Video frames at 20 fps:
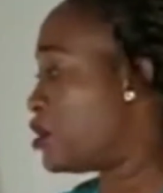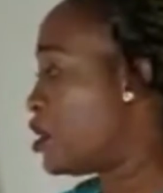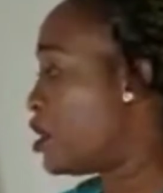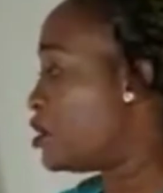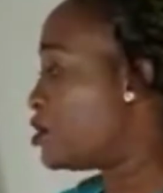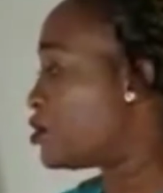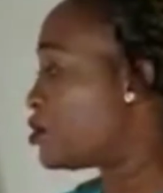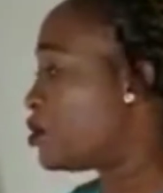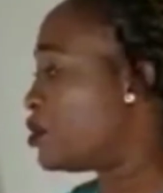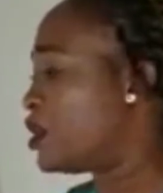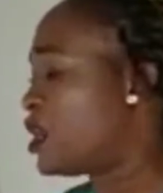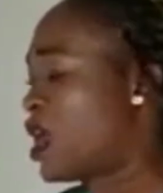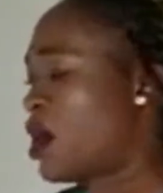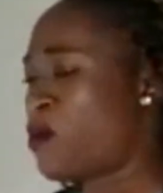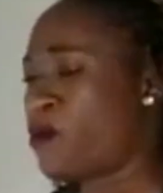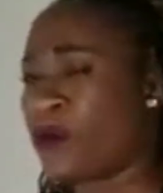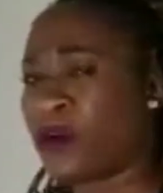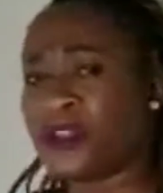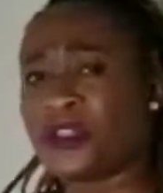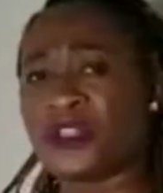So now
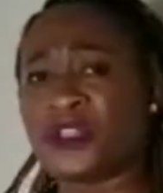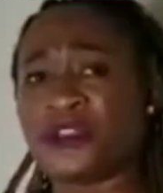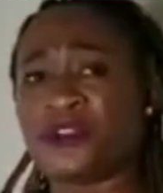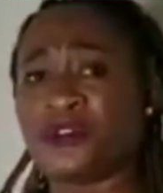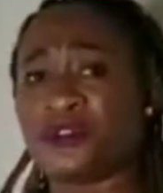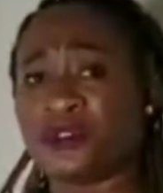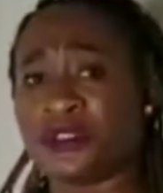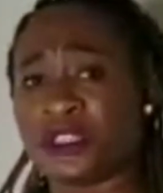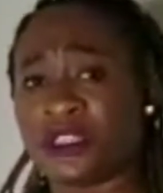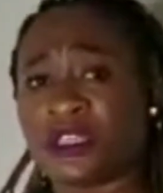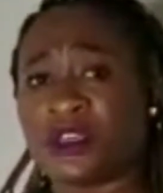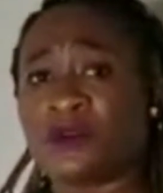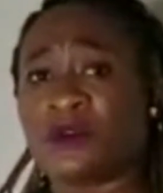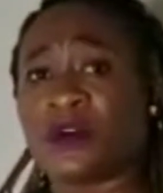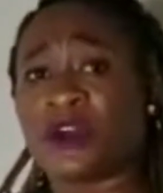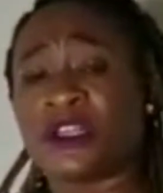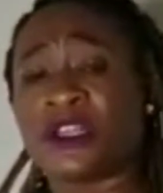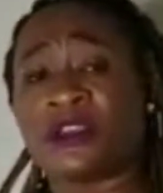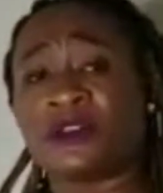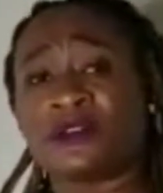what do you see? What
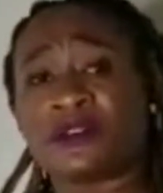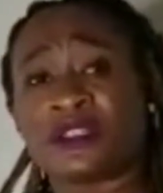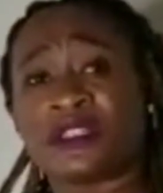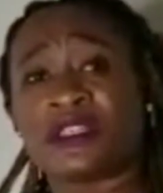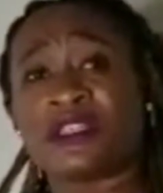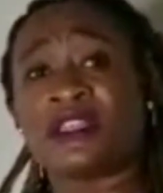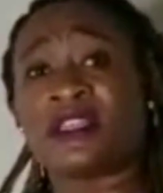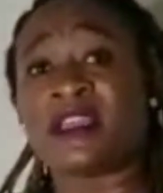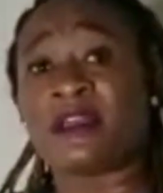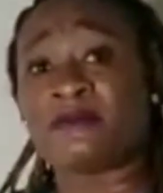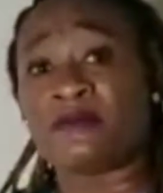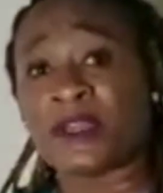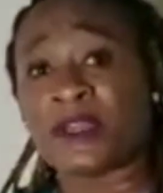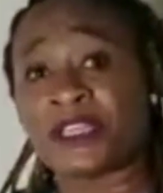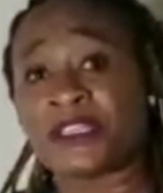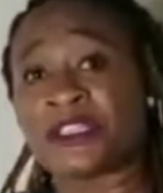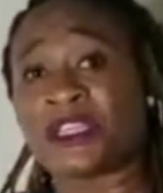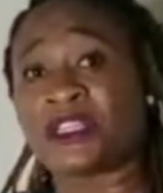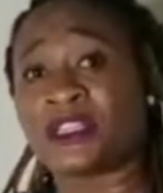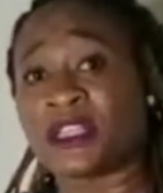do you see in a
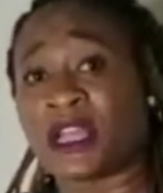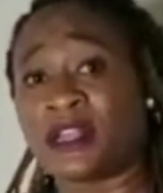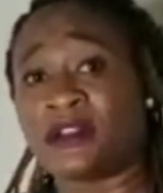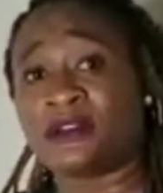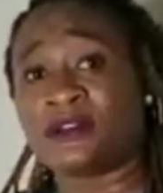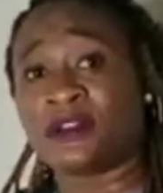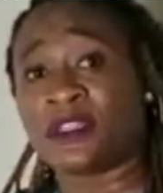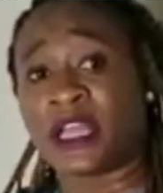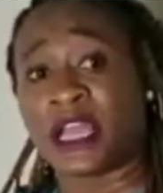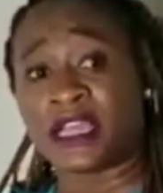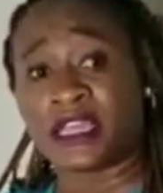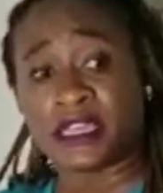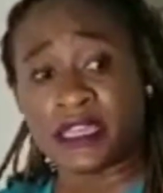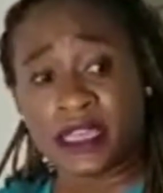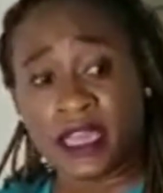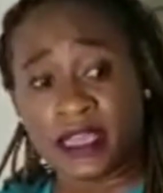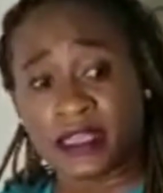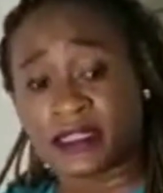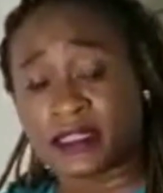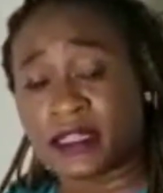patient and know that
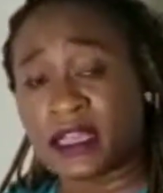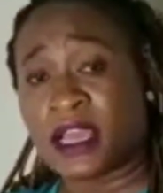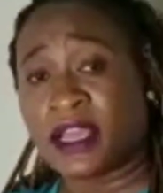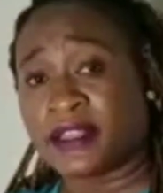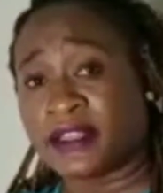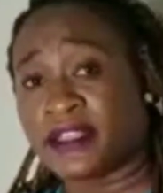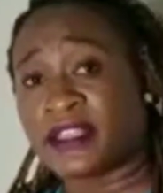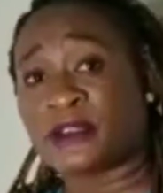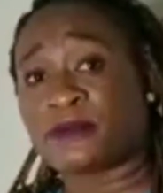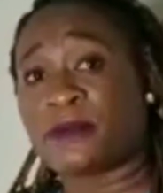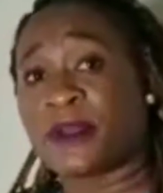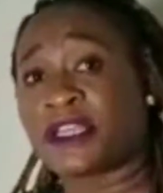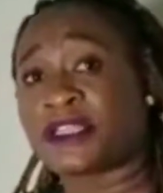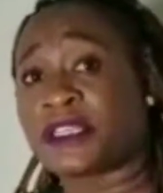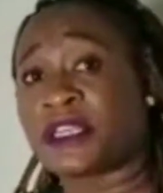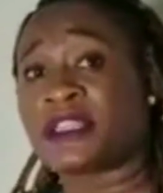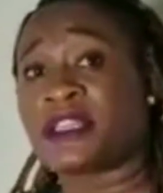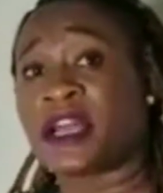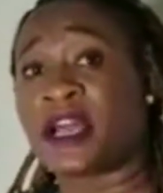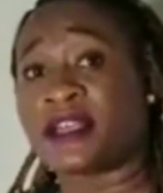yes, this
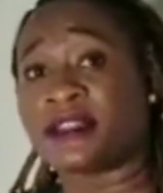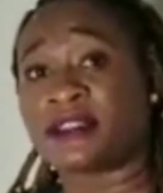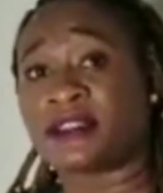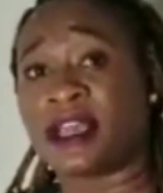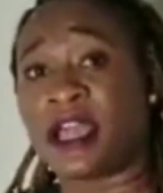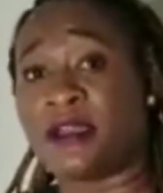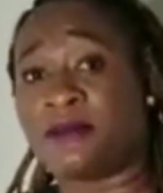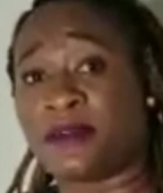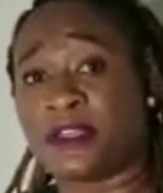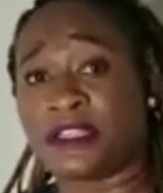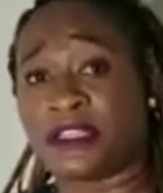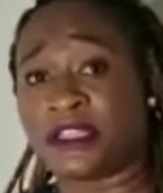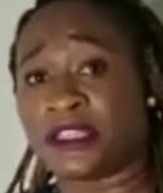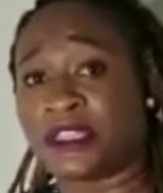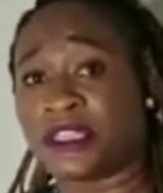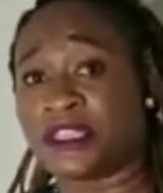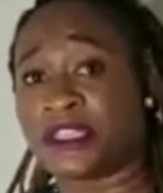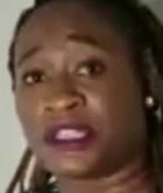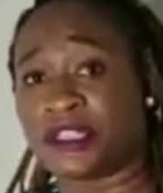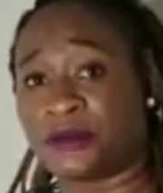patient has diabetes
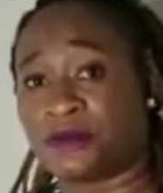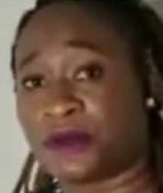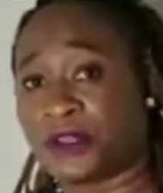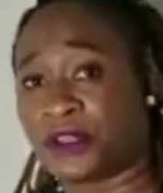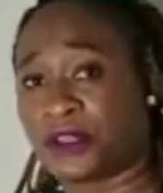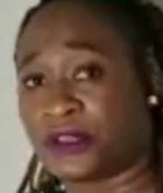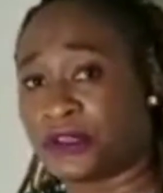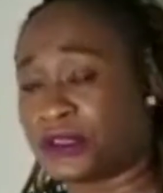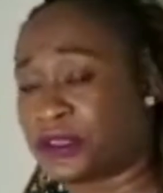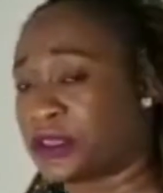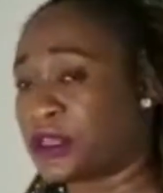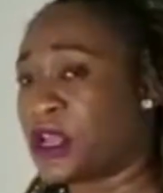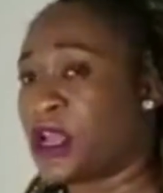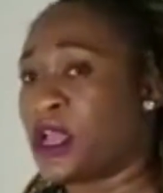insipidus?